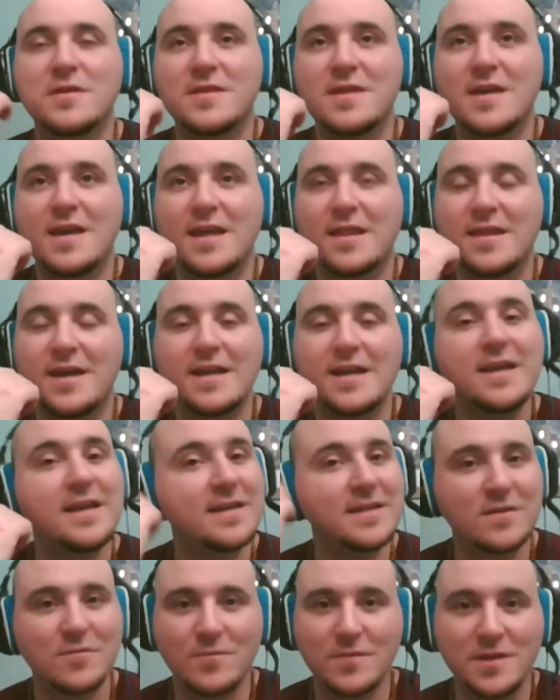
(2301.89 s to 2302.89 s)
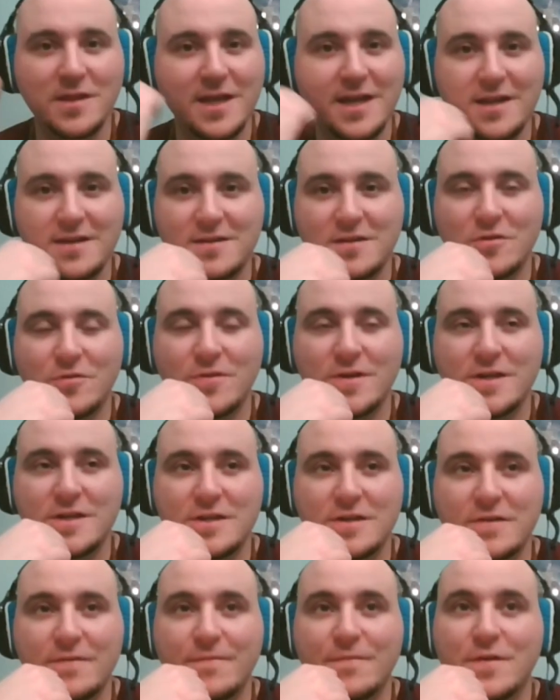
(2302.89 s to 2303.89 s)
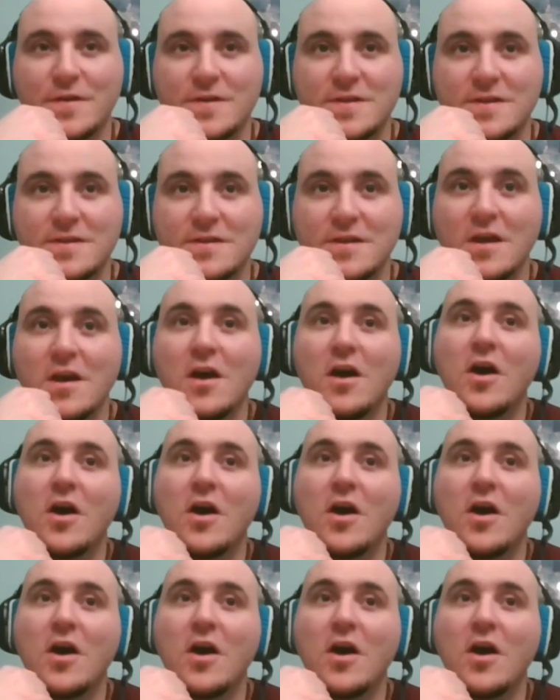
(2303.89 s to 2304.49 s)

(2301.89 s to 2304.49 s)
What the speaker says: thing that isn't related to Krishna, versus,